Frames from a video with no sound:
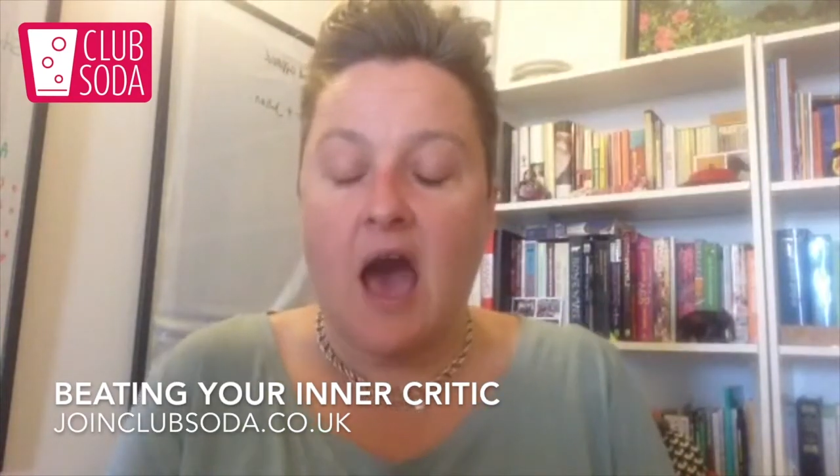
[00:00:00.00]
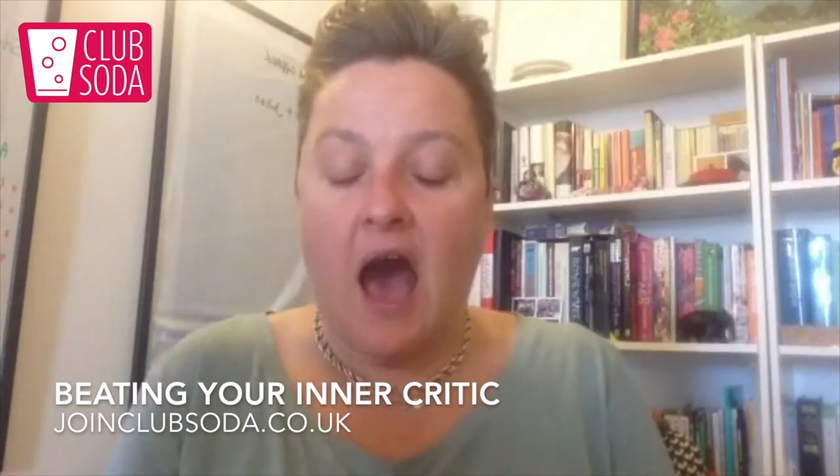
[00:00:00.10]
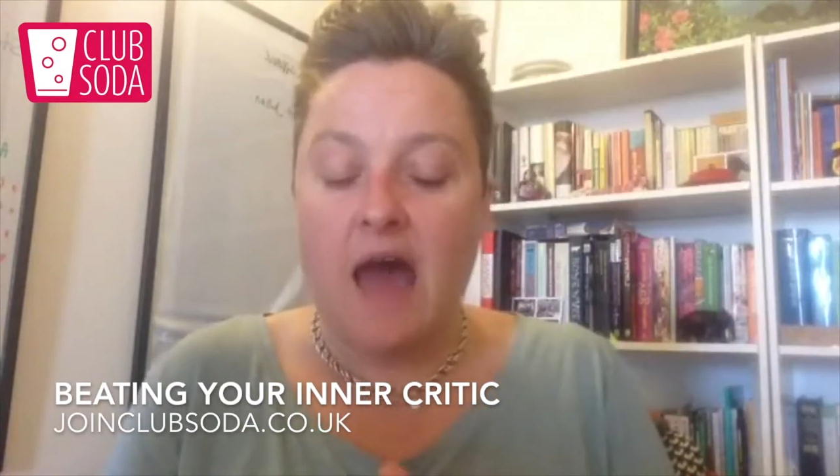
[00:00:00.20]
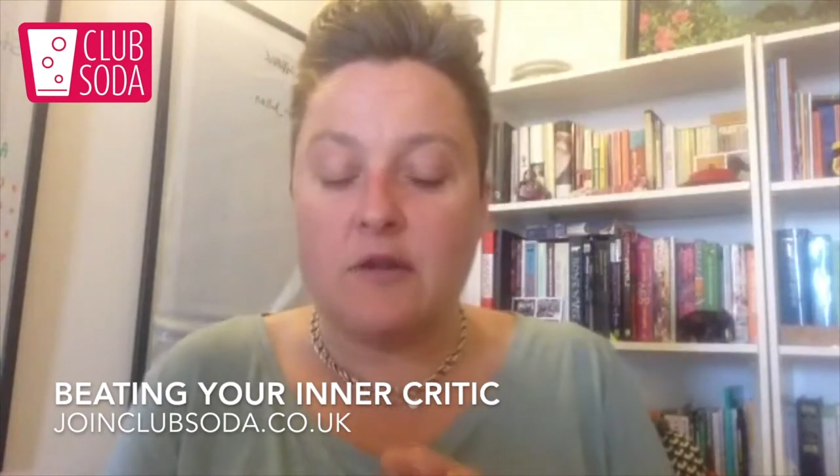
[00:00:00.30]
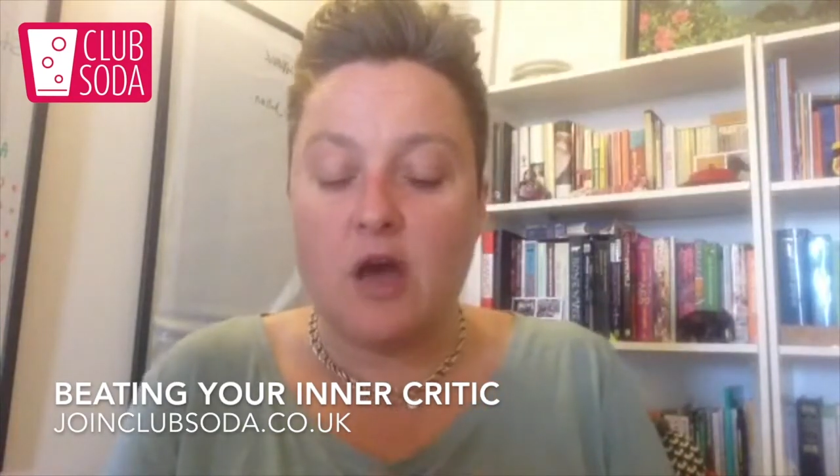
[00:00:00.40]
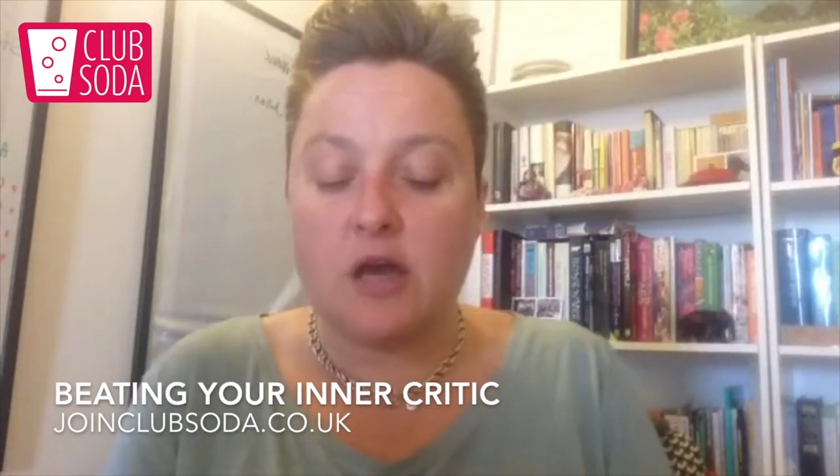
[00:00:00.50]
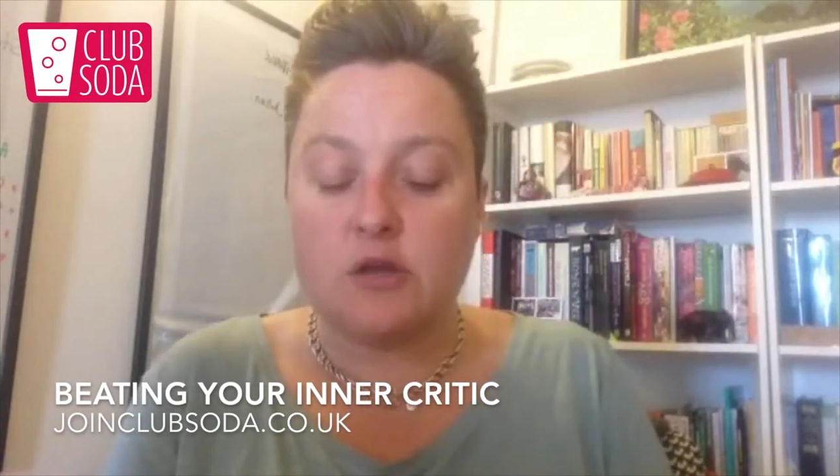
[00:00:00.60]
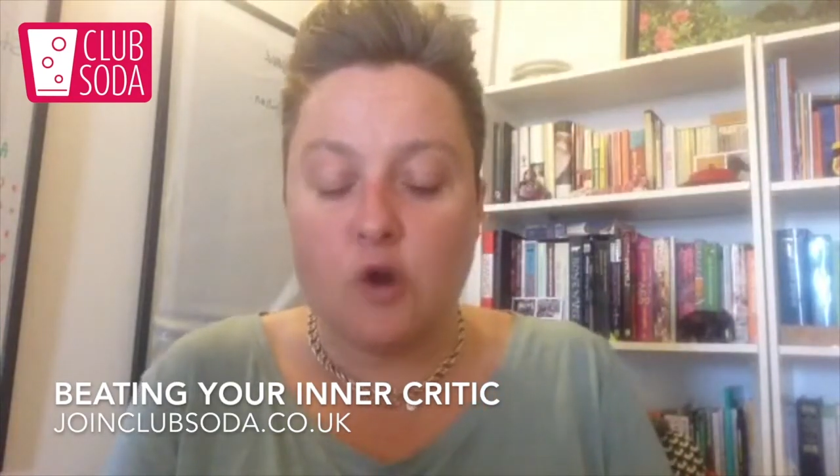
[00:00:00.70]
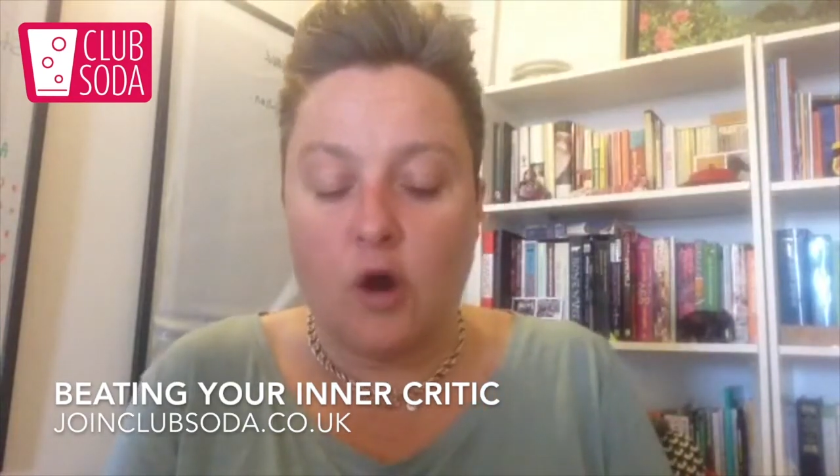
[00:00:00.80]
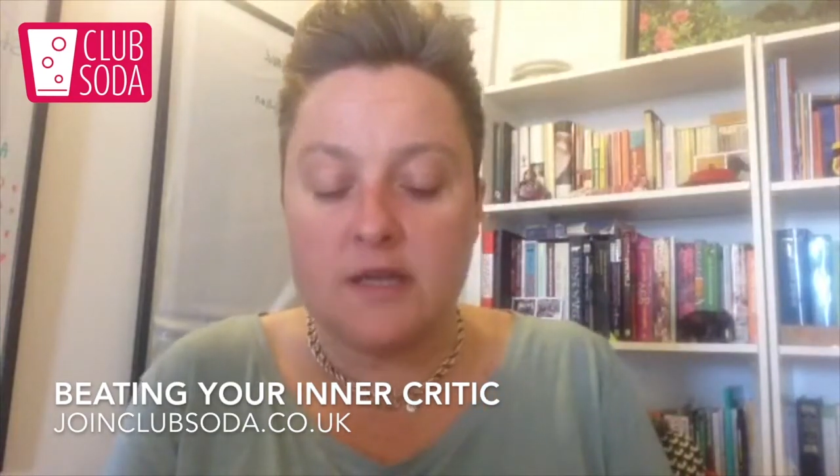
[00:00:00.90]
and
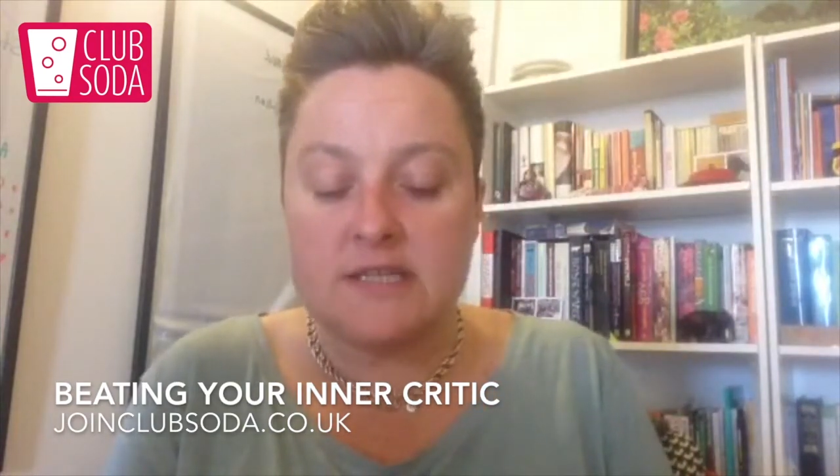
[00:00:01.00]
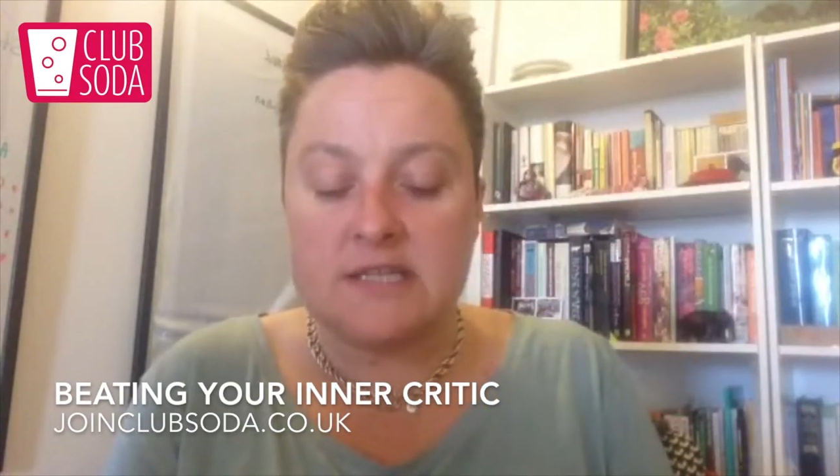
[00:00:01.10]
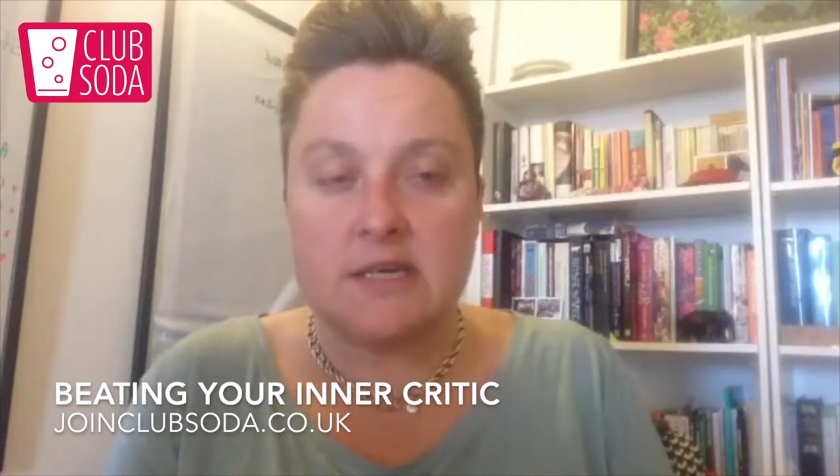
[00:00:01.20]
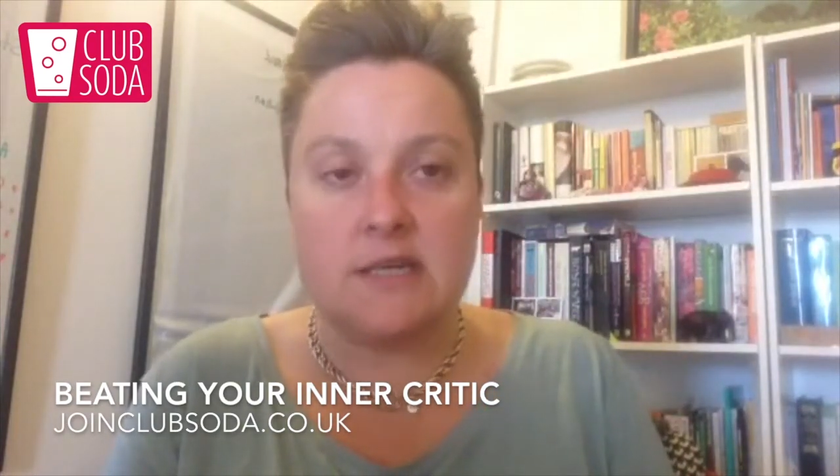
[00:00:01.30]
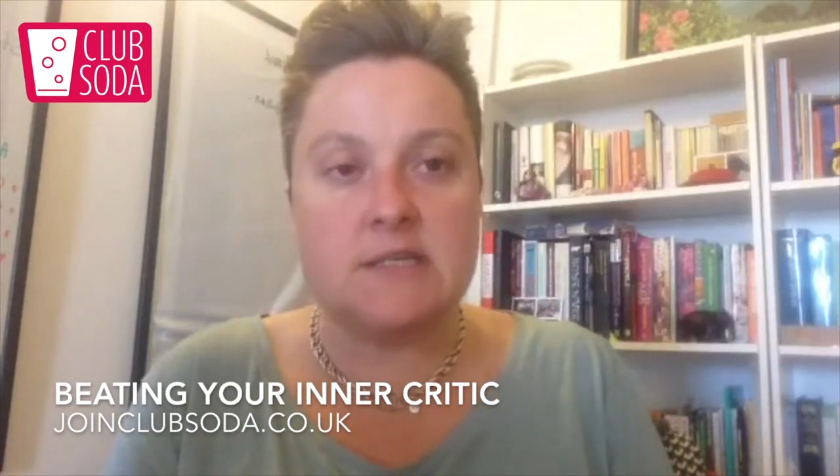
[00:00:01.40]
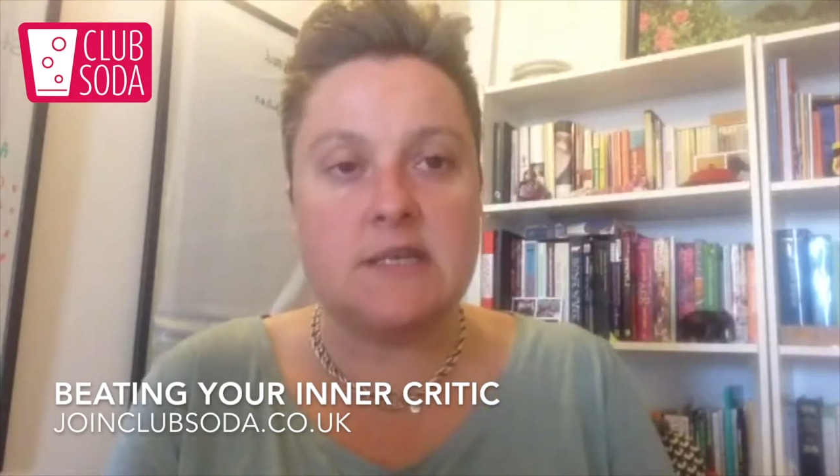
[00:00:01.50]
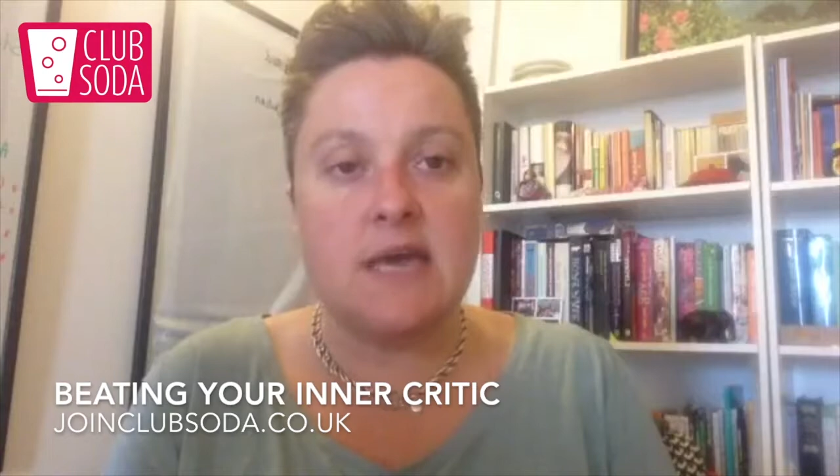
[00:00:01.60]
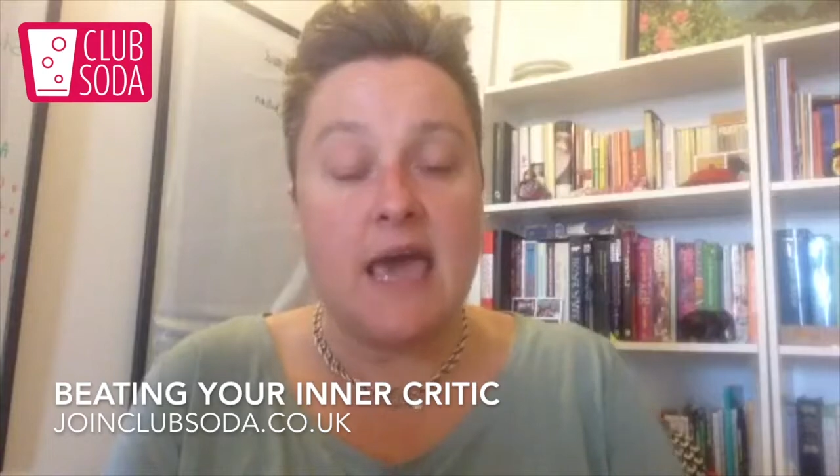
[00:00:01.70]
acknowledge that